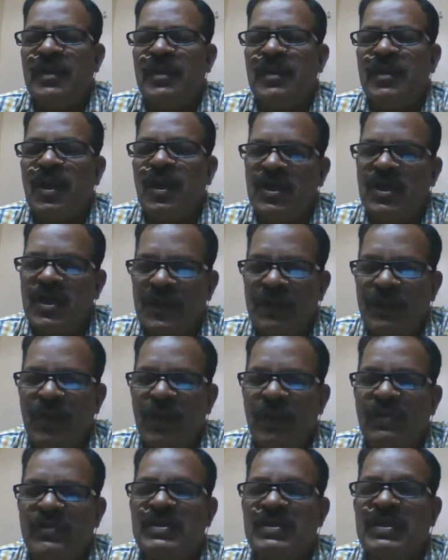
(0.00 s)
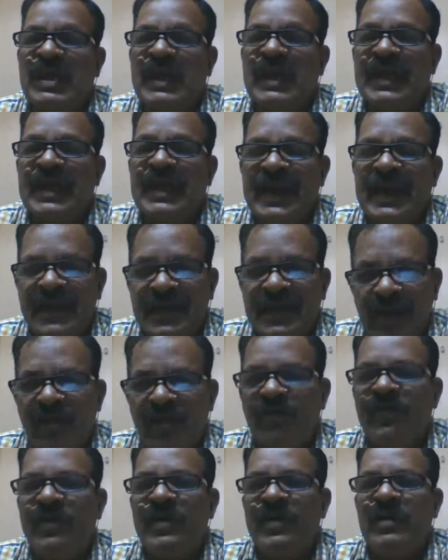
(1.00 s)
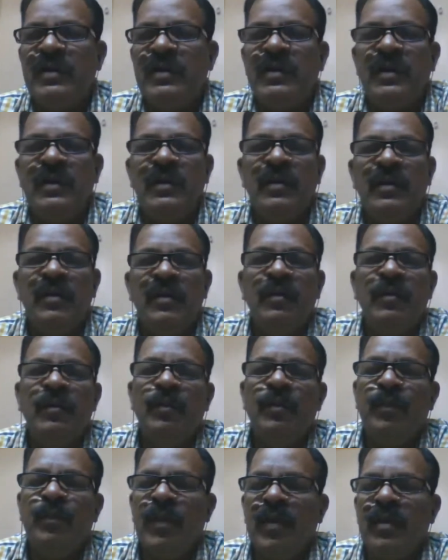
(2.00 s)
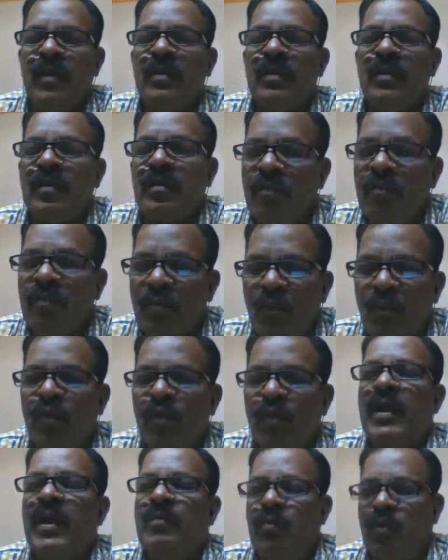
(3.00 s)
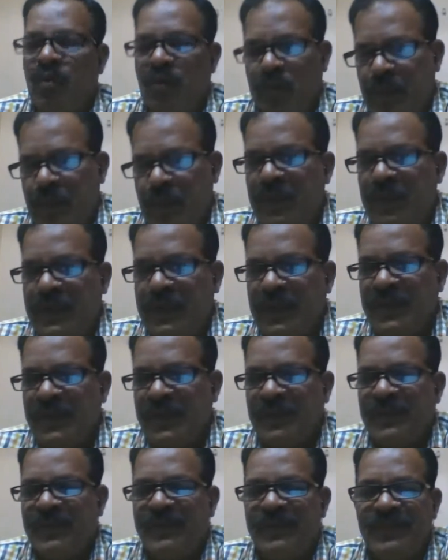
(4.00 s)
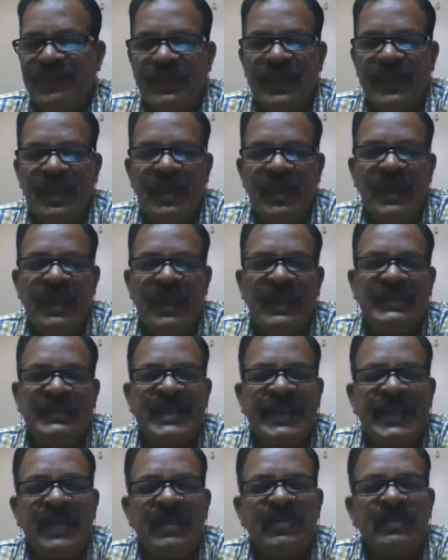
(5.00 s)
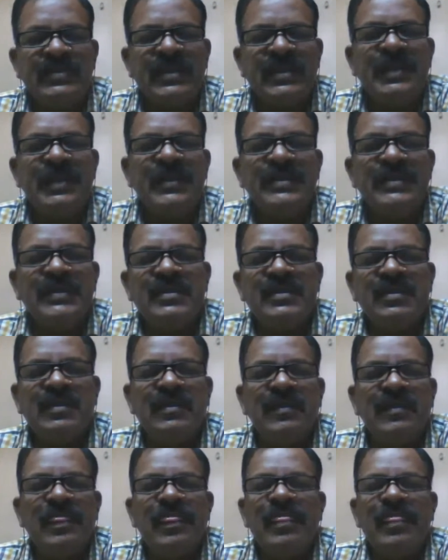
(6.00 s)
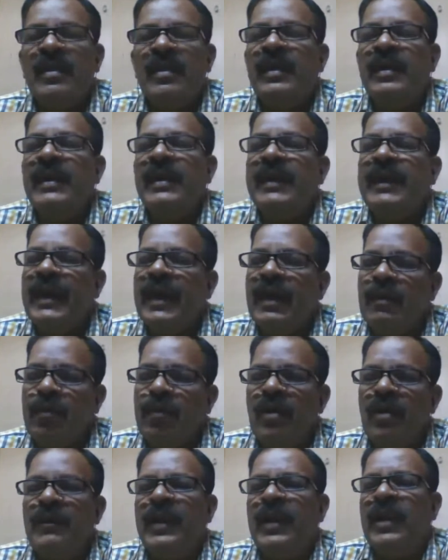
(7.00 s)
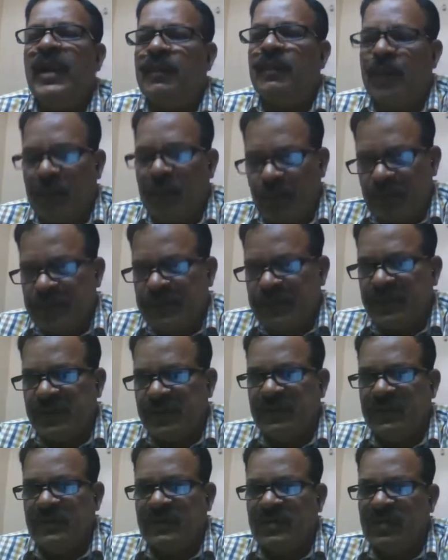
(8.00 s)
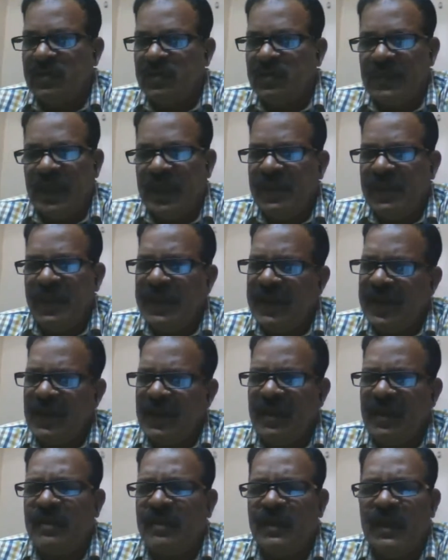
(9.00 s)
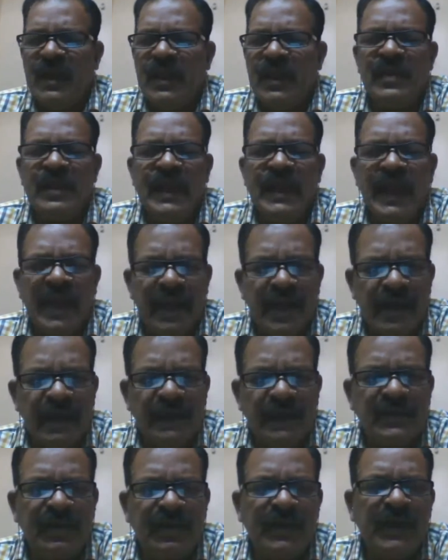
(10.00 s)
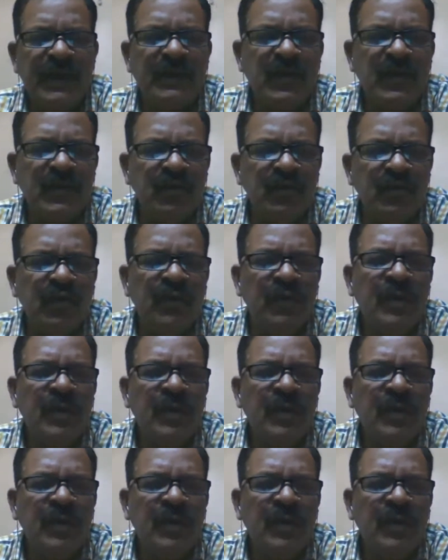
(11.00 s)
contributes greater way for more and more poverty second question is uh, environment and population so there is again there is a direct relation between the two